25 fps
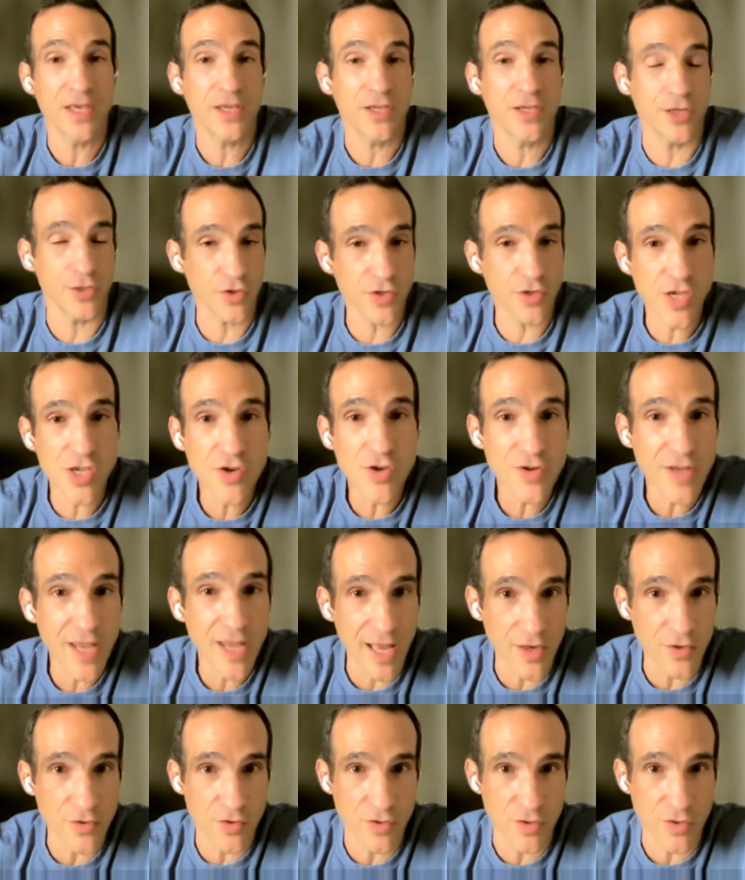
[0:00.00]
You look at your
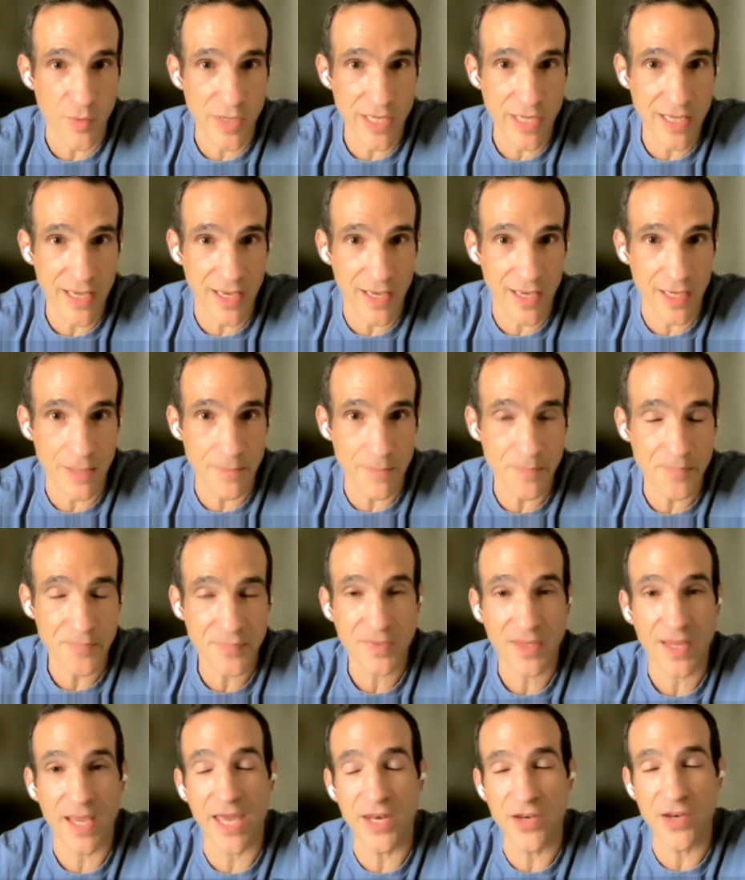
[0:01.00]
calendar in the week ahead
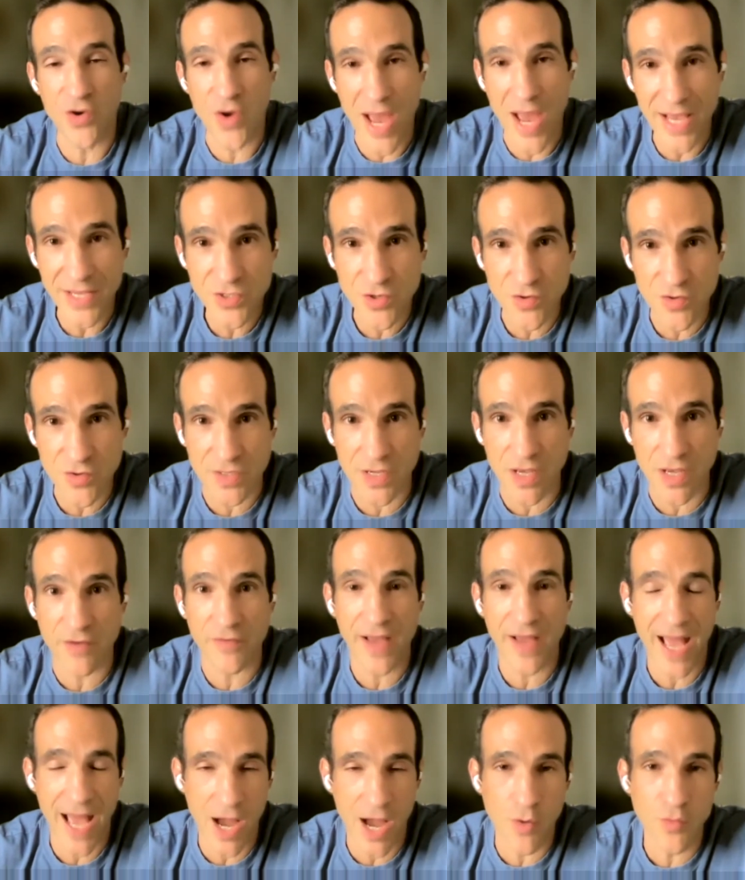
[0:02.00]
and you ask yourself,
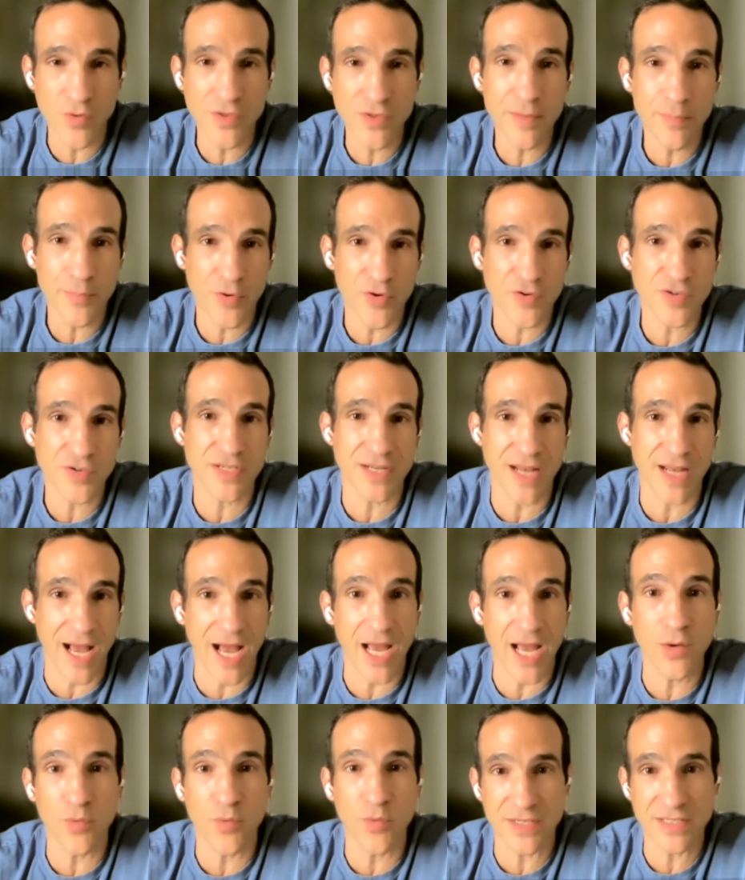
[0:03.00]
how would the person
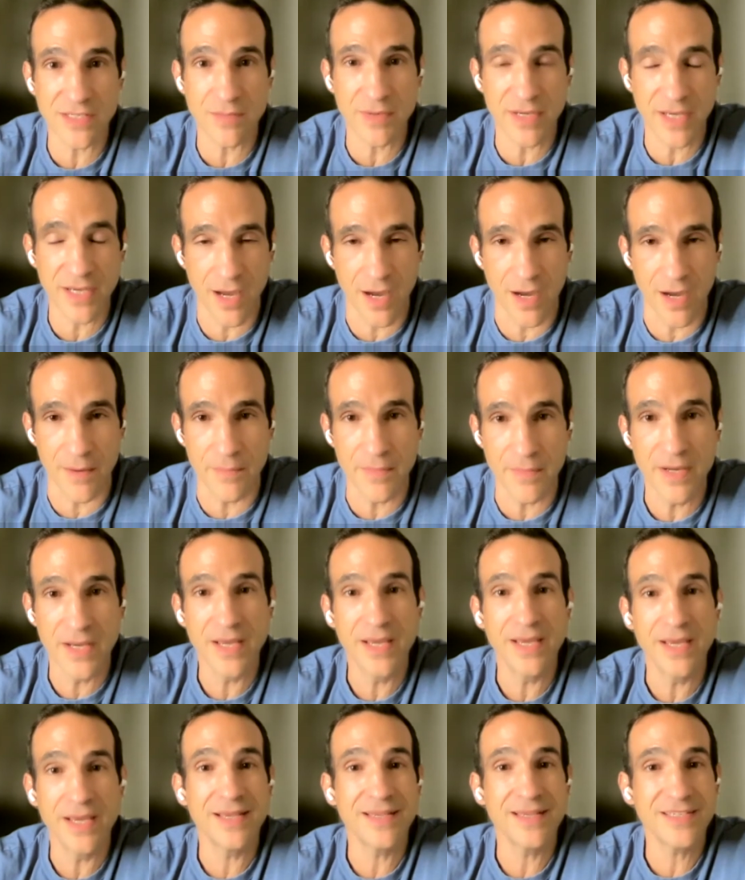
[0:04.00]
I want to become
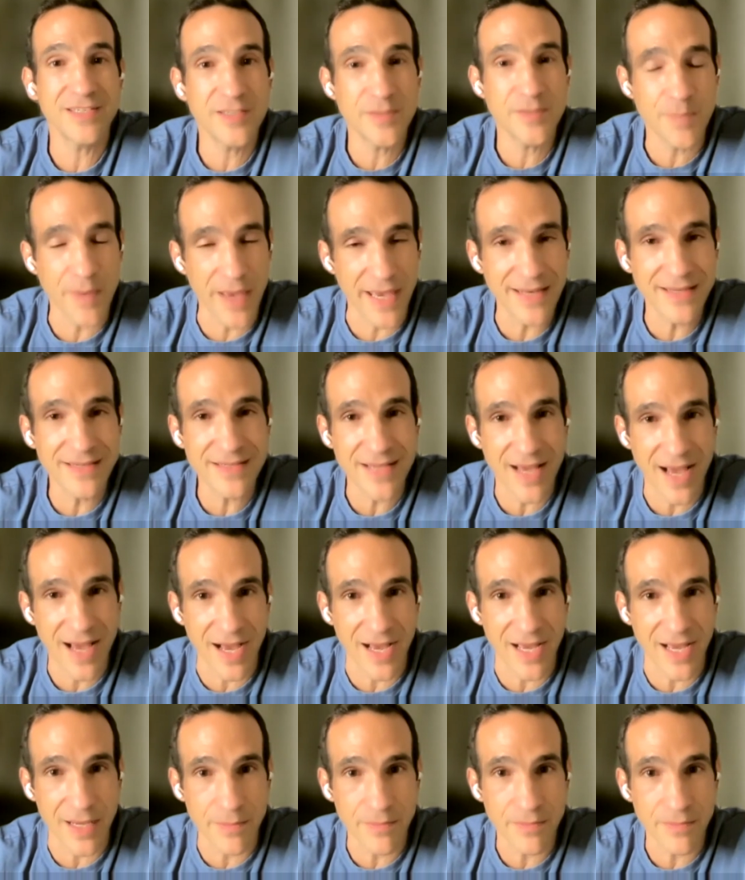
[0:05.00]
spend
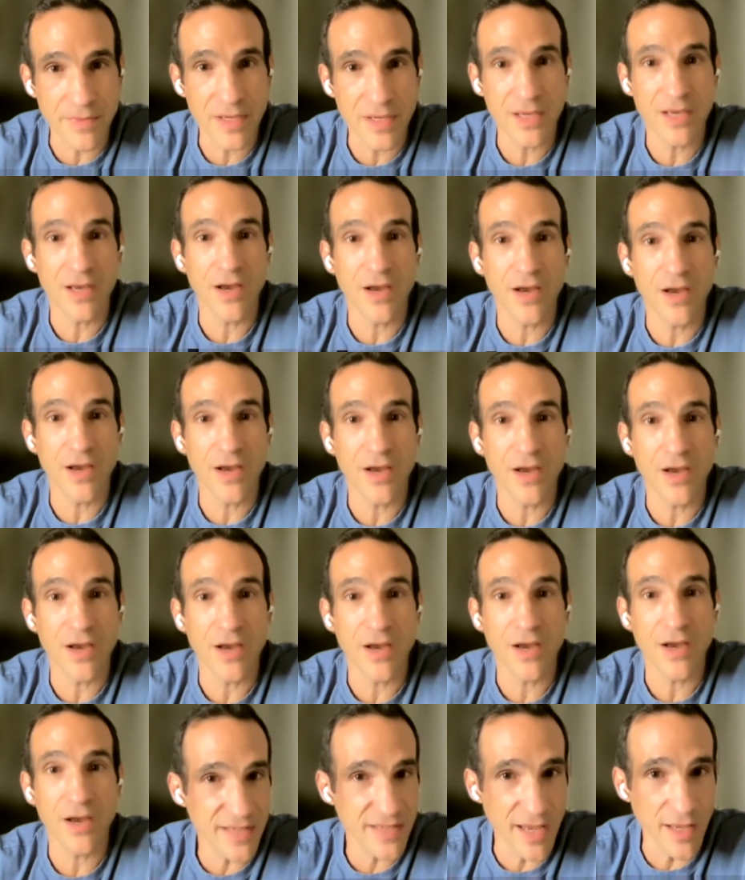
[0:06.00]
time on
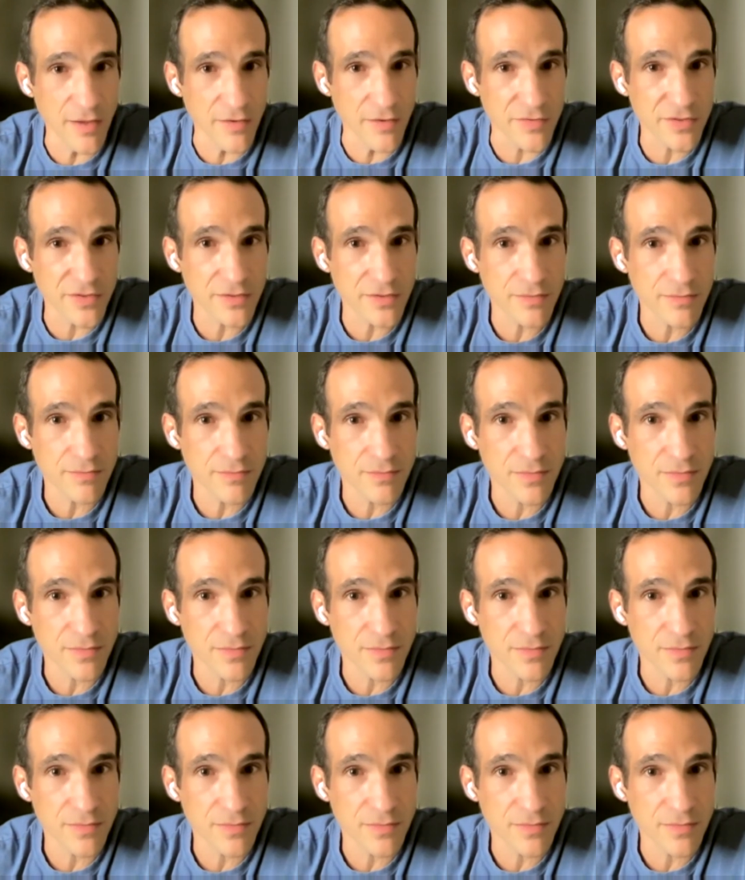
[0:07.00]
themselves?